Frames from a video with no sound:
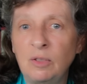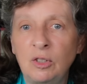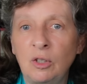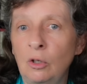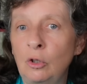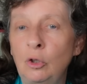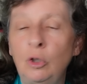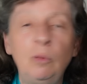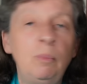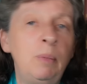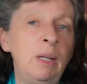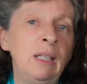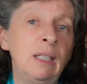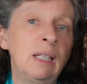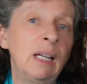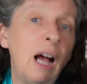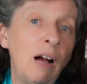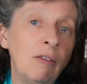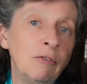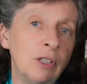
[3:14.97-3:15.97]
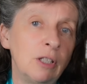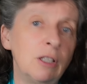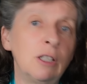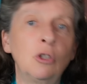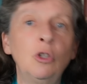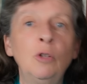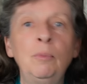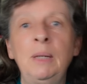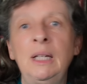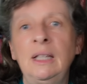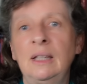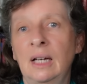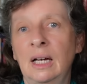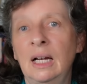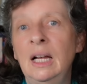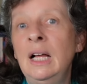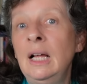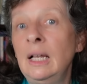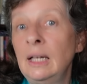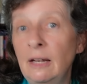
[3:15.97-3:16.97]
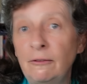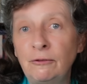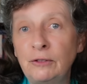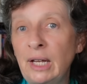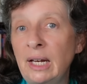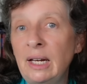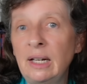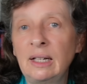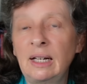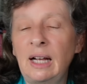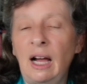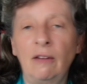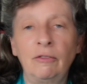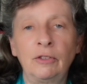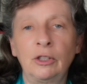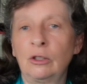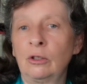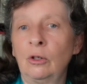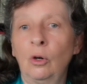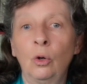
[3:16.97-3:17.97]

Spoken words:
So it could be the governor, it could be the lieutenant governor,